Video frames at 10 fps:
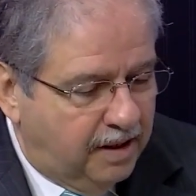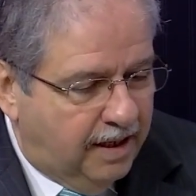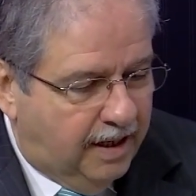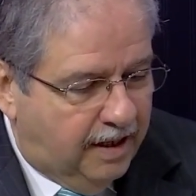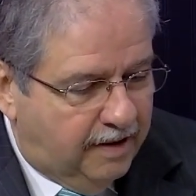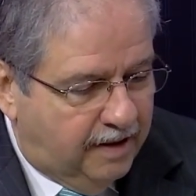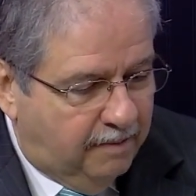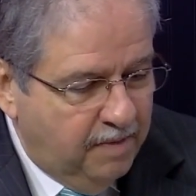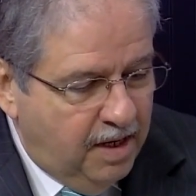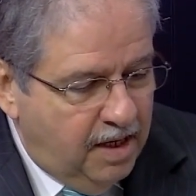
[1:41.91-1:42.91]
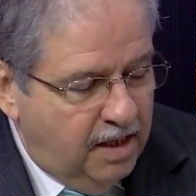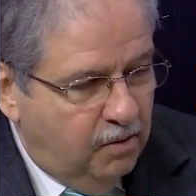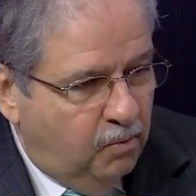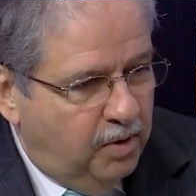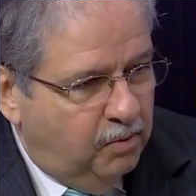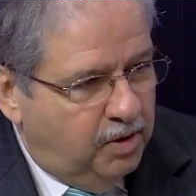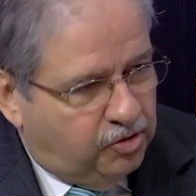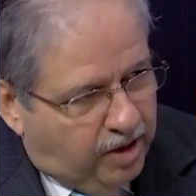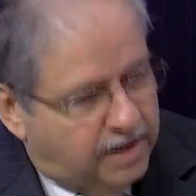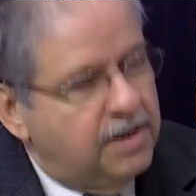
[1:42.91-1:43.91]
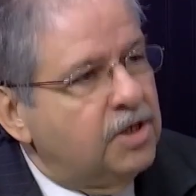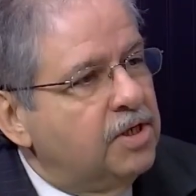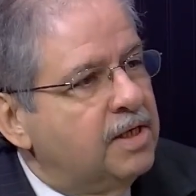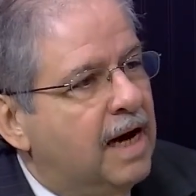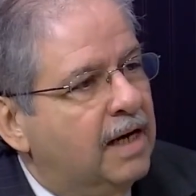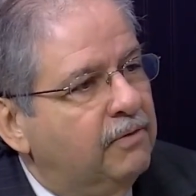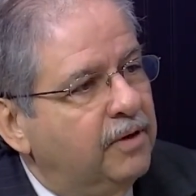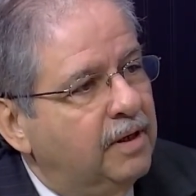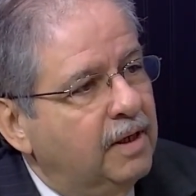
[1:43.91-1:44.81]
and we transitioned out of it.